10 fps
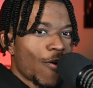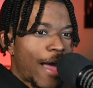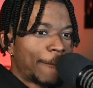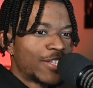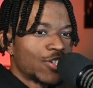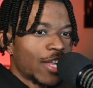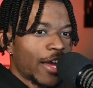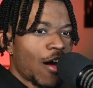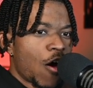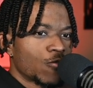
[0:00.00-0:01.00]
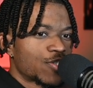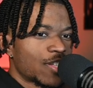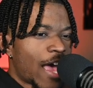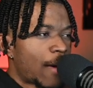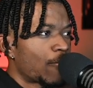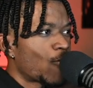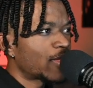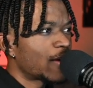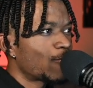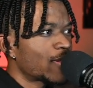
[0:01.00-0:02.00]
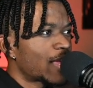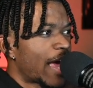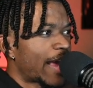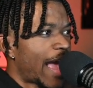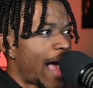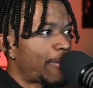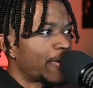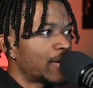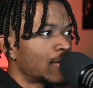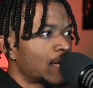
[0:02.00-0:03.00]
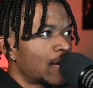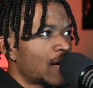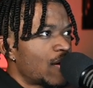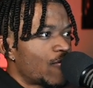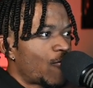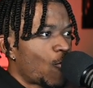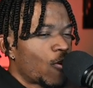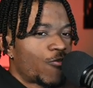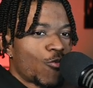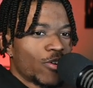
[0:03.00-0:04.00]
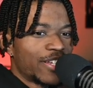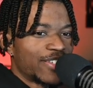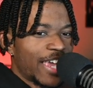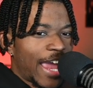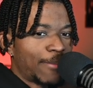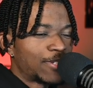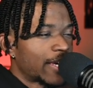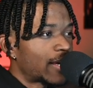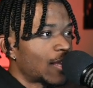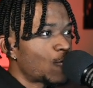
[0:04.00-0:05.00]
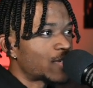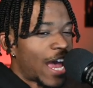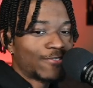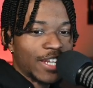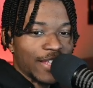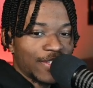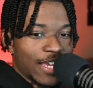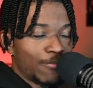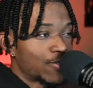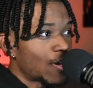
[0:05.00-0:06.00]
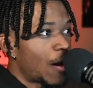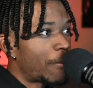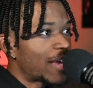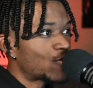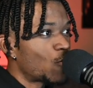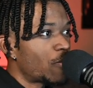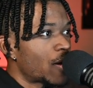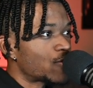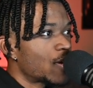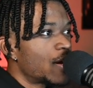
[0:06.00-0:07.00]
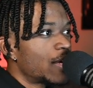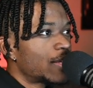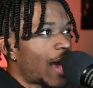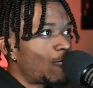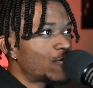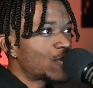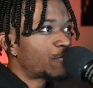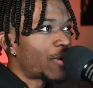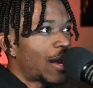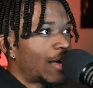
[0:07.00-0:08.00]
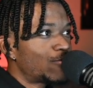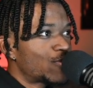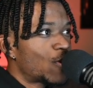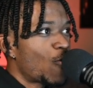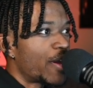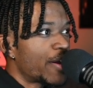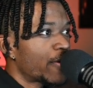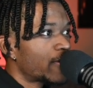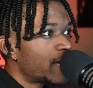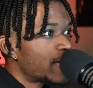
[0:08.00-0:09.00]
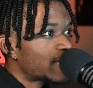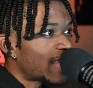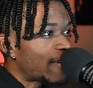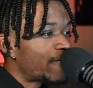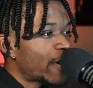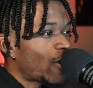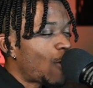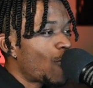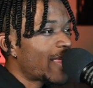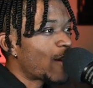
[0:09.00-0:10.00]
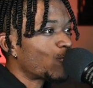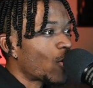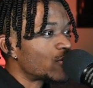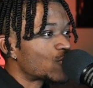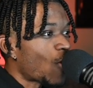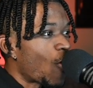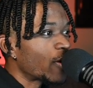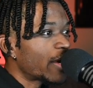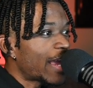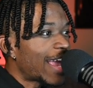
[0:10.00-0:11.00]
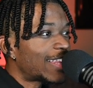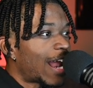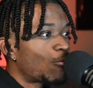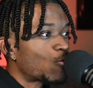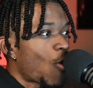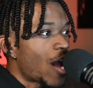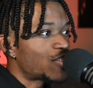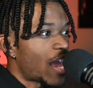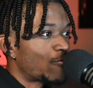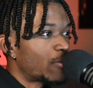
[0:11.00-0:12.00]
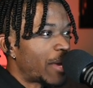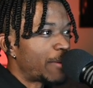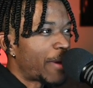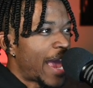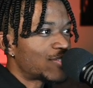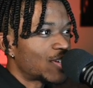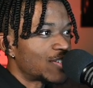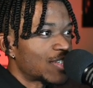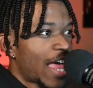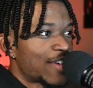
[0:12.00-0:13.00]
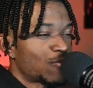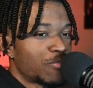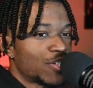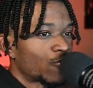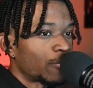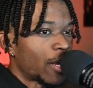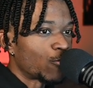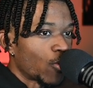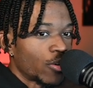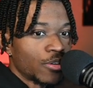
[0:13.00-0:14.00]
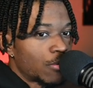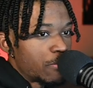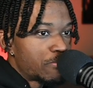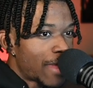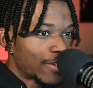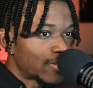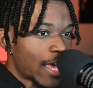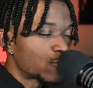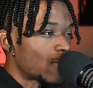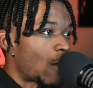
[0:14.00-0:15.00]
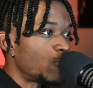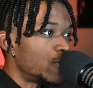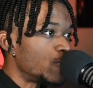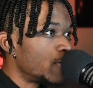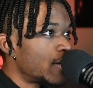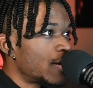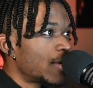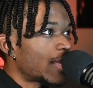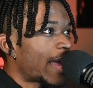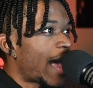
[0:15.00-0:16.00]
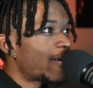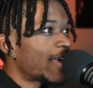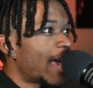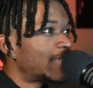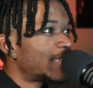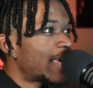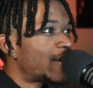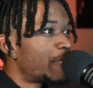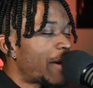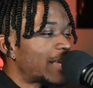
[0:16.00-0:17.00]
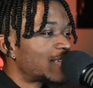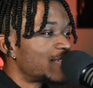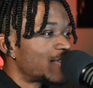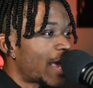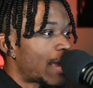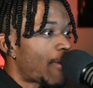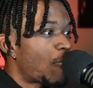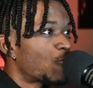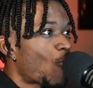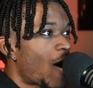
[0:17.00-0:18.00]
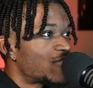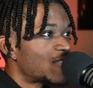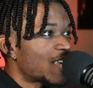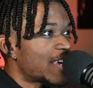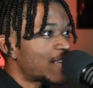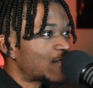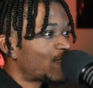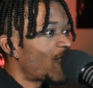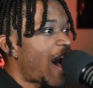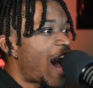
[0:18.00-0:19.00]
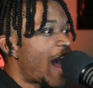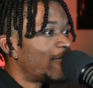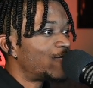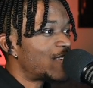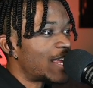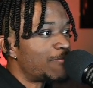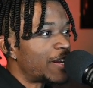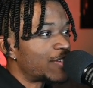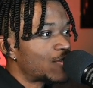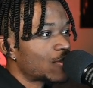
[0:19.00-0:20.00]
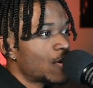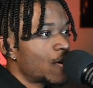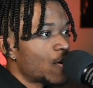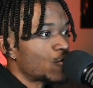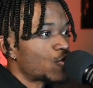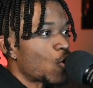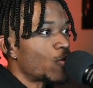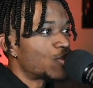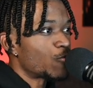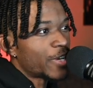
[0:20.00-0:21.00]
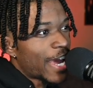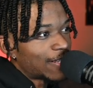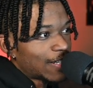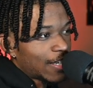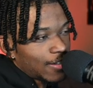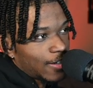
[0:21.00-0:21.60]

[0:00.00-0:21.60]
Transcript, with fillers: how I mentioned like, oh snap, what the what the heck happened for for this game to get close after that team was up by so much. I was just pro- I'll just go here to like figure out where that run started, and then I would watch every made basket slash miss from that run. That's that's what I would do. Like, how the heck did they come back to this game? I would watch these five, ten minutes or so until we got to the end of the